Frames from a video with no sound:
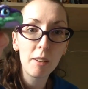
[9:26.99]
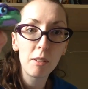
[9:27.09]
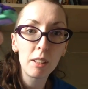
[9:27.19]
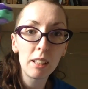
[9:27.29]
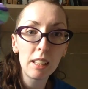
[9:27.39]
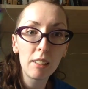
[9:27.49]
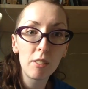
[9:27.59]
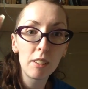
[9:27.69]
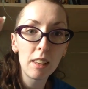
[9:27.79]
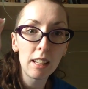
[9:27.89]
I really like,
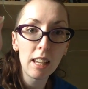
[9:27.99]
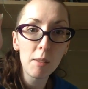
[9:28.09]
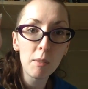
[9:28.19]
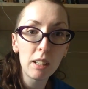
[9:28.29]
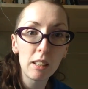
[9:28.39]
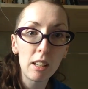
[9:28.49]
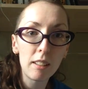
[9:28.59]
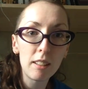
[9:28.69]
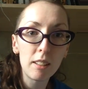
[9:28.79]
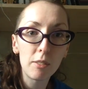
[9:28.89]
they came in
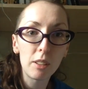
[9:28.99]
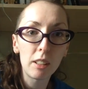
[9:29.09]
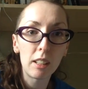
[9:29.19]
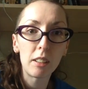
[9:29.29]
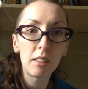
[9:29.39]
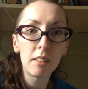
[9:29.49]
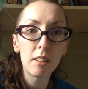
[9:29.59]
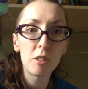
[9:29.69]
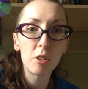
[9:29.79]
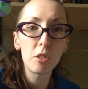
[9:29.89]
lots of different colors.
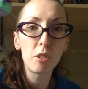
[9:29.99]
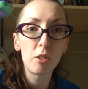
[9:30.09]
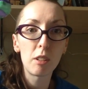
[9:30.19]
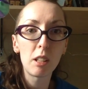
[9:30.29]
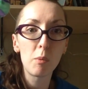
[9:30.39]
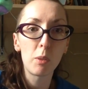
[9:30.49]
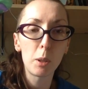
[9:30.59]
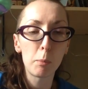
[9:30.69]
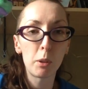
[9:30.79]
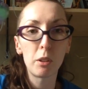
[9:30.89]
I chose green and
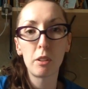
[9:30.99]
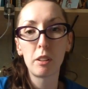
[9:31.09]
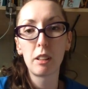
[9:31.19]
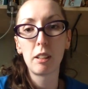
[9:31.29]
purple.